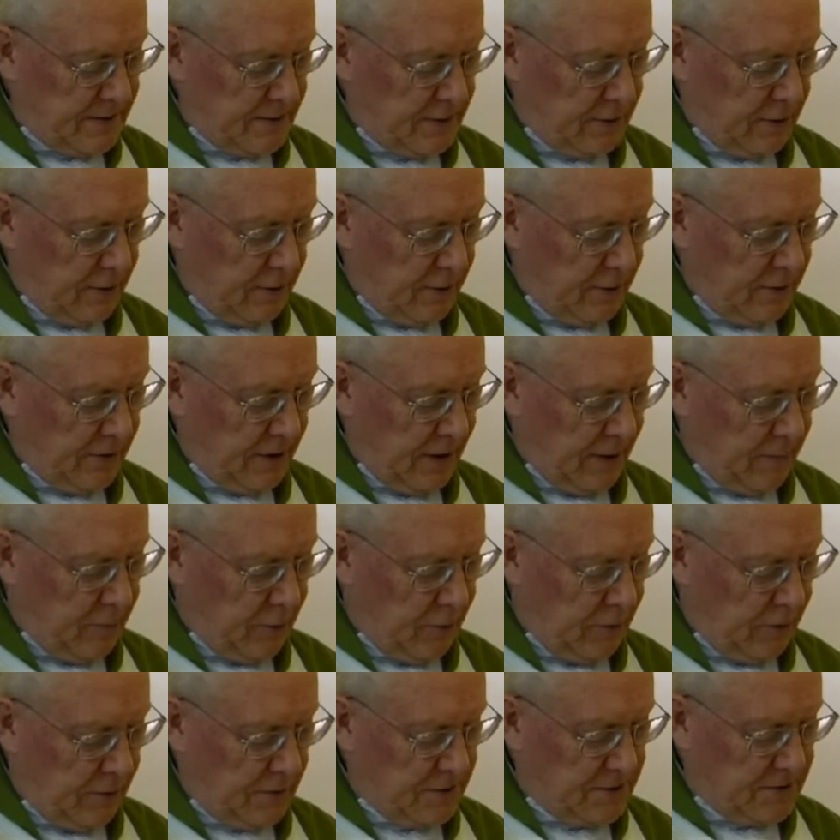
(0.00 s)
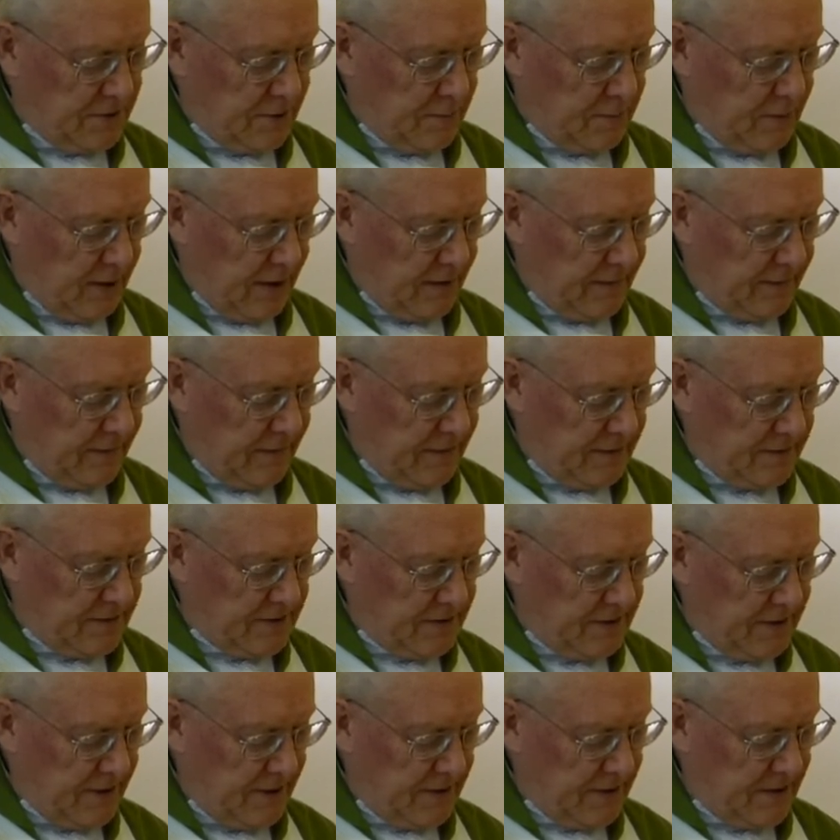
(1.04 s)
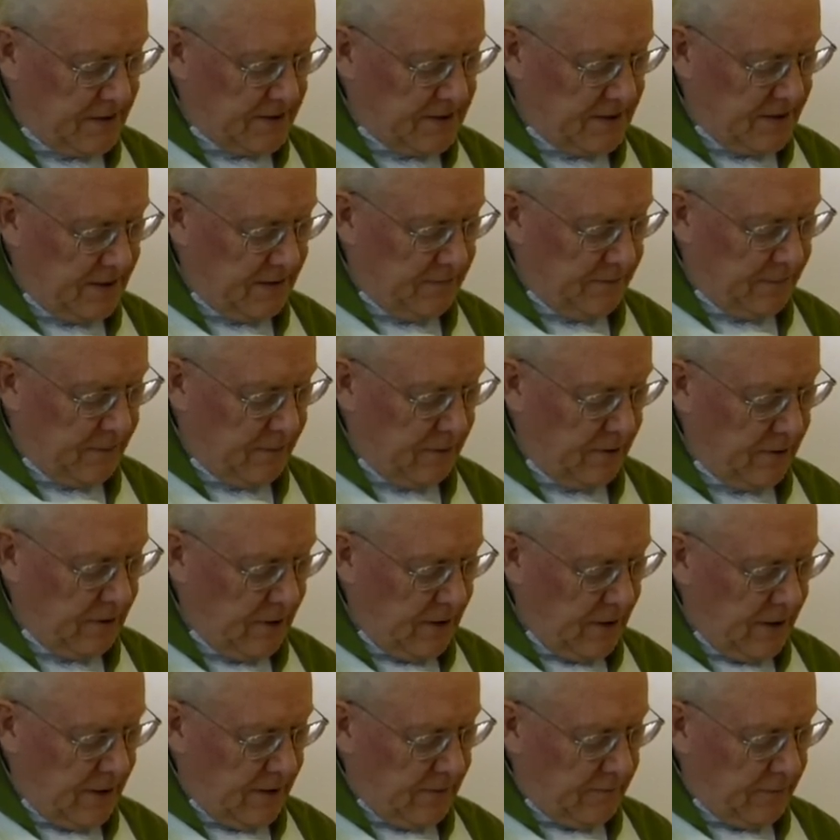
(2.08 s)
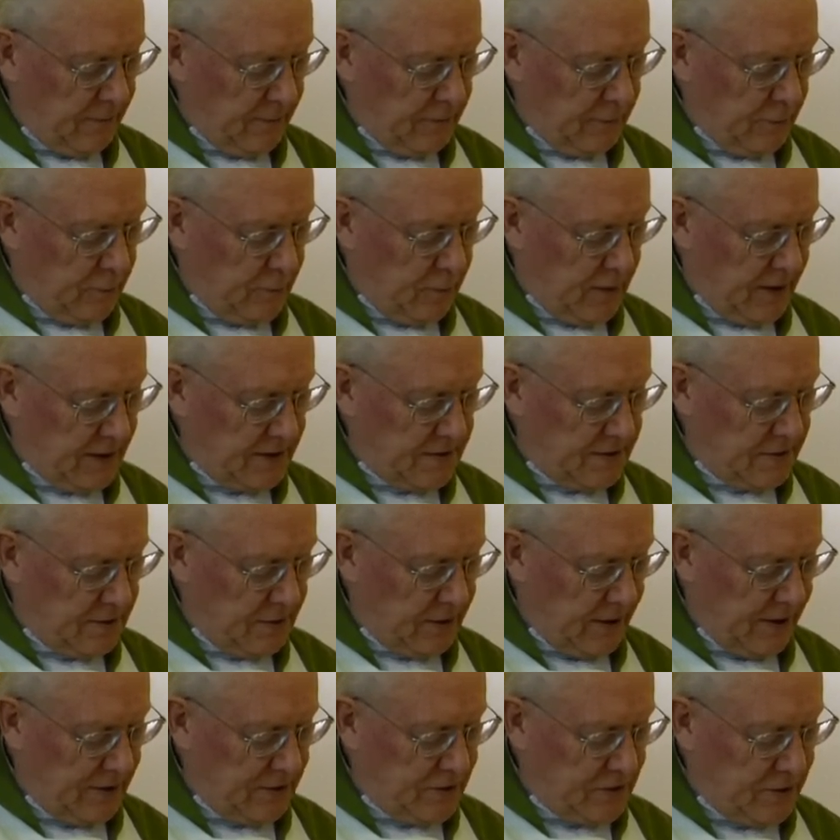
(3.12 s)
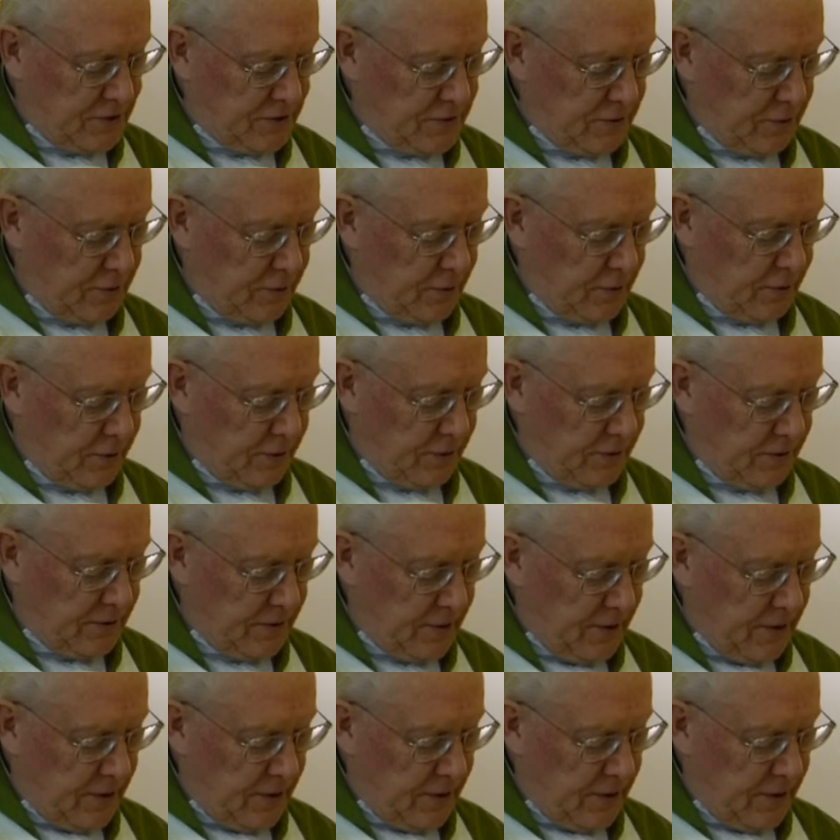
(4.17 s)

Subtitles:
The Lord abhors the bloodthirsty and deceitful. For you bless the righteous, O Lord.